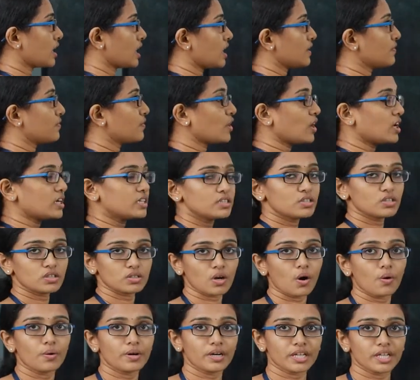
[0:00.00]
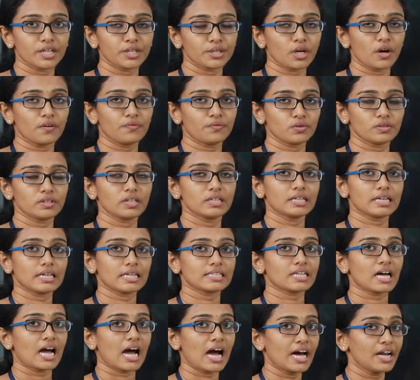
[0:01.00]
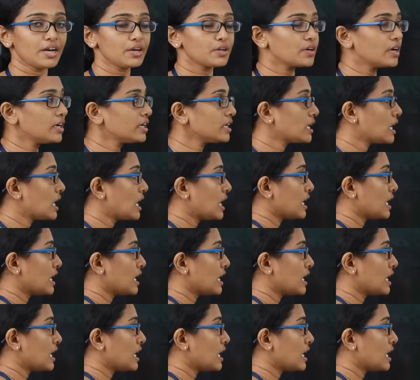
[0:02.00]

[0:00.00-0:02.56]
If you are rounding it off to the nearest 100,